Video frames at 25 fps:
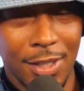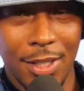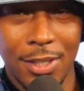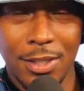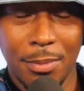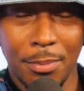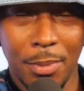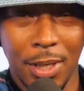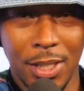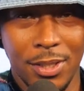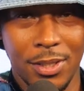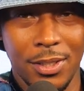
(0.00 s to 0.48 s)

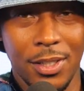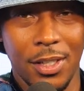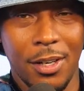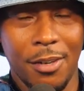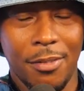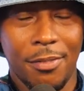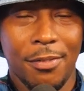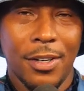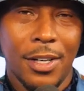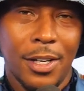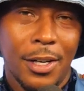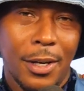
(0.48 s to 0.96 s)
to
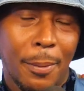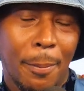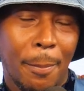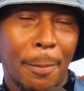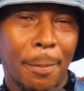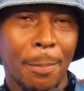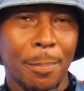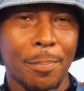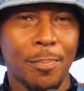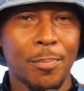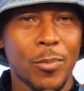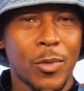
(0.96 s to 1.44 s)
myself,
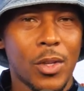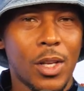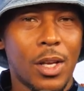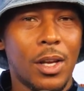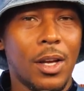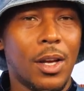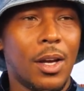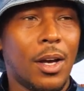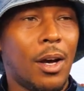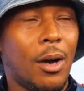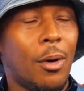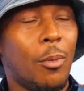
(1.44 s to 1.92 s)

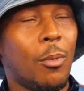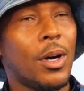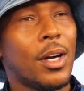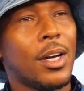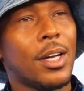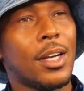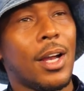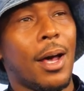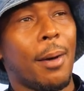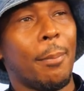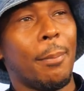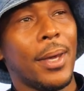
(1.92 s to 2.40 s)
what
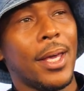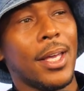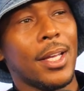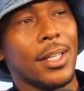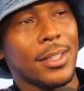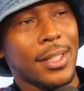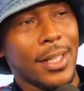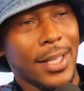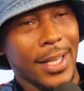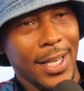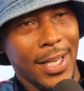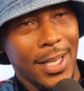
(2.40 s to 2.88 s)
could I make
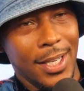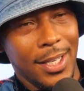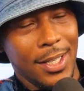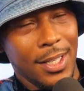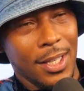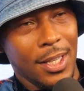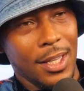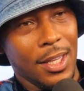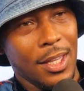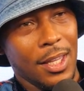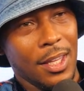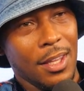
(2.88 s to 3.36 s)
that?
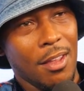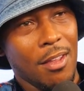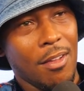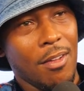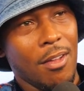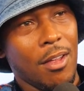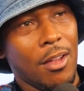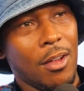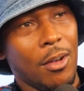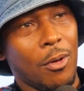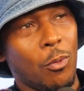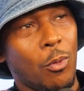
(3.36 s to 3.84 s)

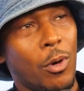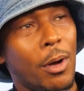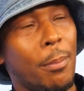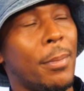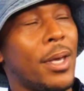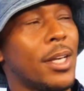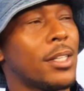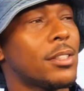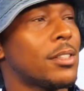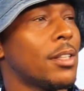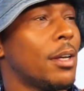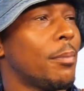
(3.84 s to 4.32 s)
What
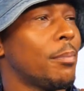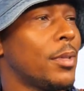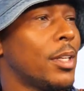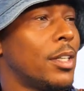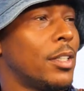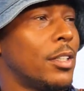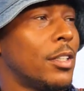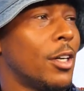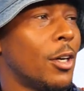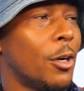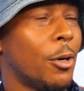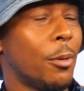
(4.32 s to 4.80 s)
makes
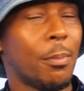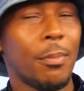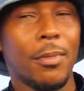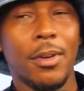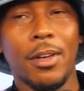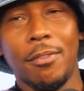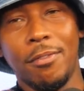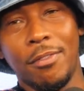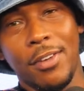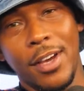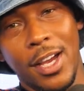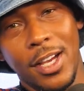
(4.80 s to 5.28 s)
something dope
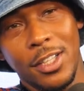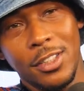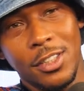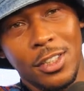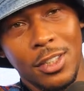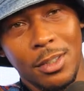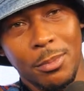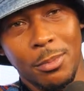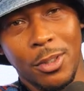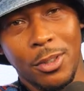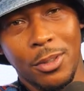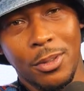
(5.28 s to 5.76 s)
and
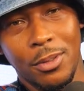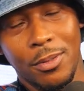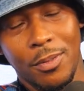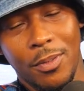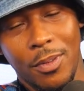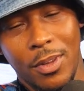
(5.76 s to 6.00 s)
fashionable?